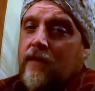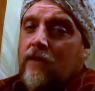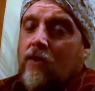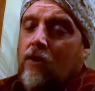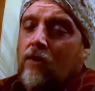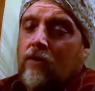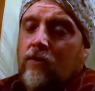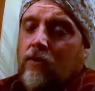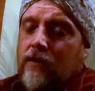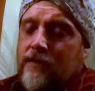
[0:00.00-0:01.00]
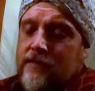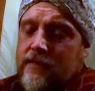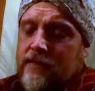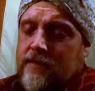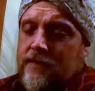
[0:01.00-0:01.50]
long, long
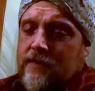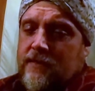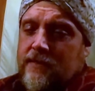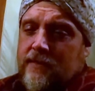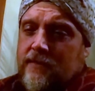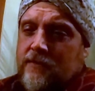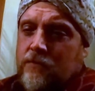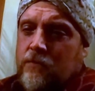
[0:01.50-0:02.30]
distances.